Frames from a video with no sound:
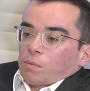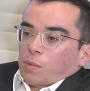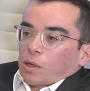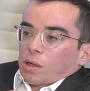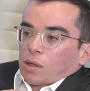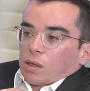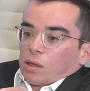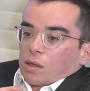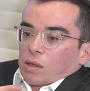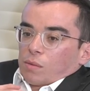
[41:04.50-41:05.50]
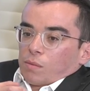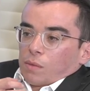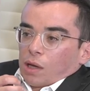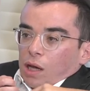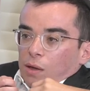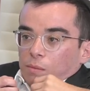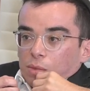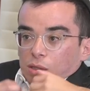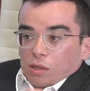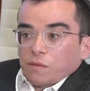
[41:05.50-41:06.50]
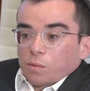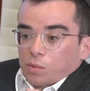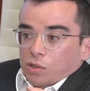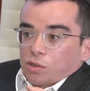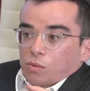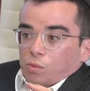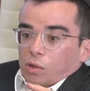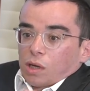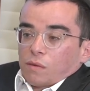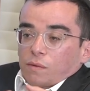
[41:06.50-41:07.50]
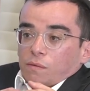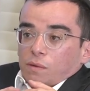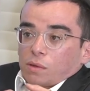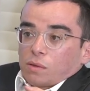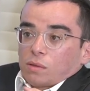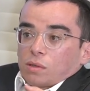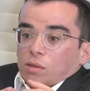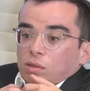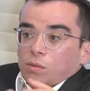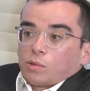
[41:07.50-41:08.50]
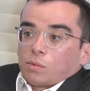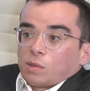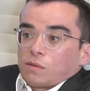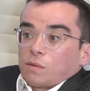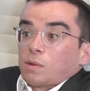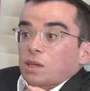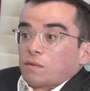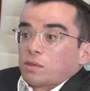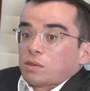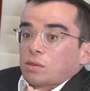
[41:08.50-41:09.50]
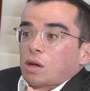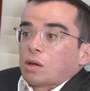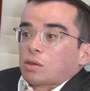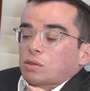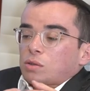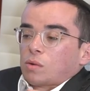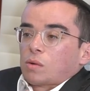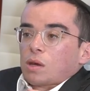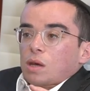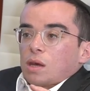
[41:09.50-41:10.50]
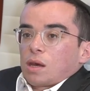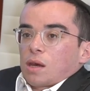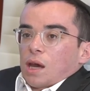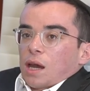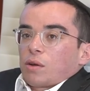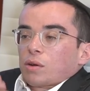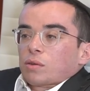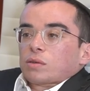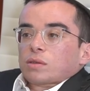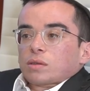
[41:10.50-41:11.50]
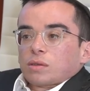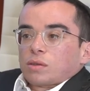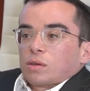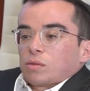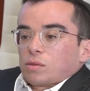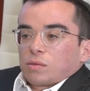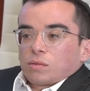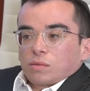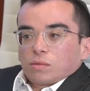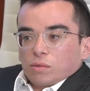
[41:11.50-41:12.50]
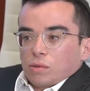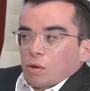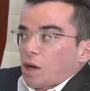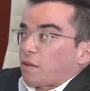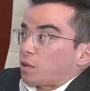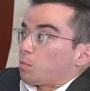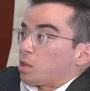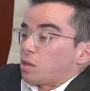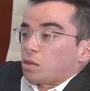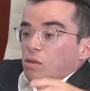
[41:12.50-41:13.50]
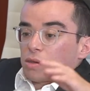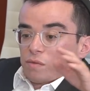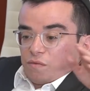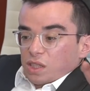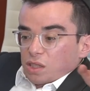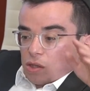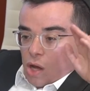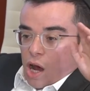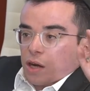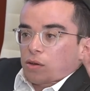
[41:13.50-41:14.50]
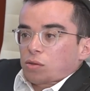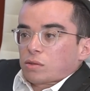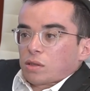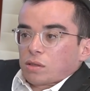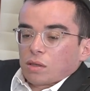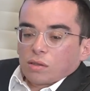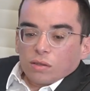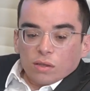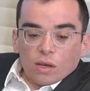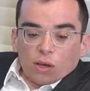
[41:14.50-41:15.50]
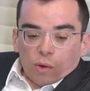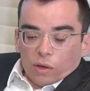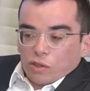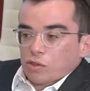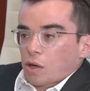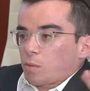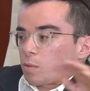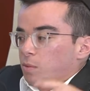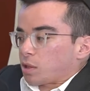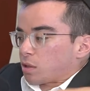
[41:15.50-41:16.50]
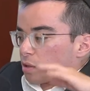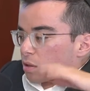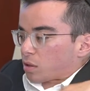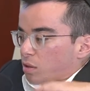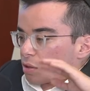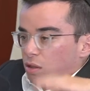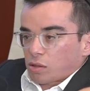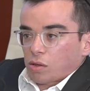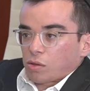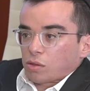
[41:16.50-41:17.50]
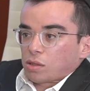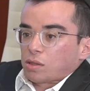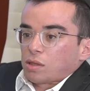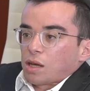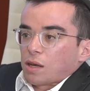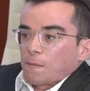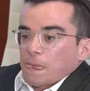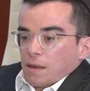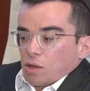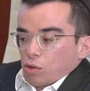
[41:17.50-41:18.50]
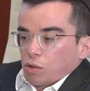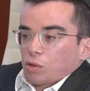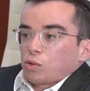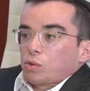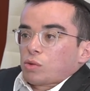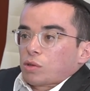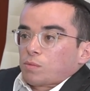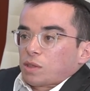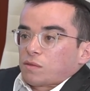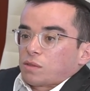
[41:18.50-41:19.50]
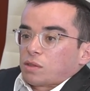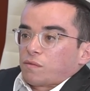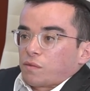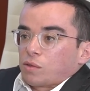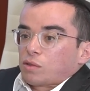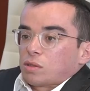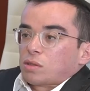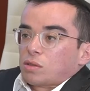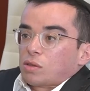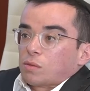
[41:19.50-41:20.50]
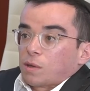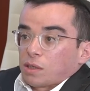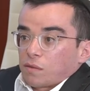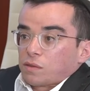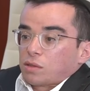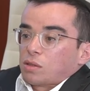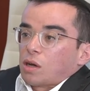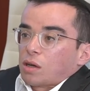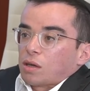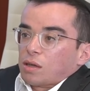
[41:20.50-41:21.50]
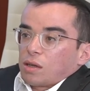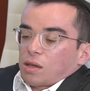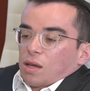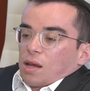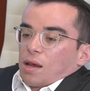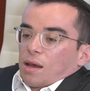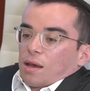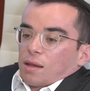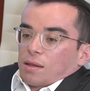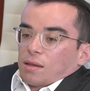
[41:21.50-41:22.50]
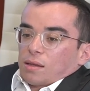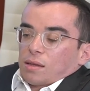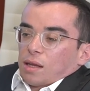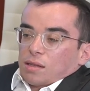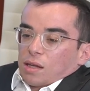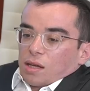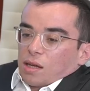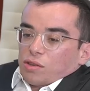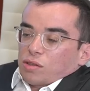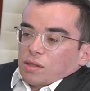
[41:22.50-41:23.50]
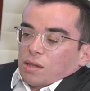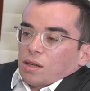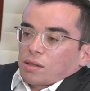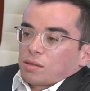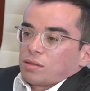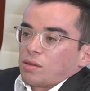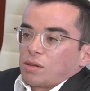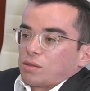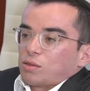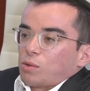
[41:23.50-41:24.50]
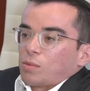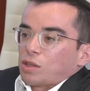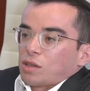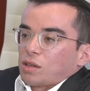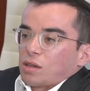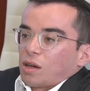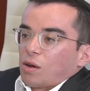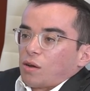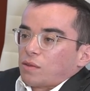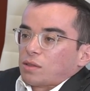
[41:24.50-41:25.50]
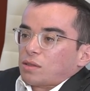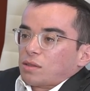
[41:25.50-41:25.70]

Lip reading: But I'm in a different position where I could fulfill a similar mitzvah by giving tzedakah. So, I learned, you don't have to be fixing tires and going on Shimon and Hazal, this and that. You can do your mitzvahs and feel just as good by giving tzedakah. And I just connect to tzedakah so much. I love it.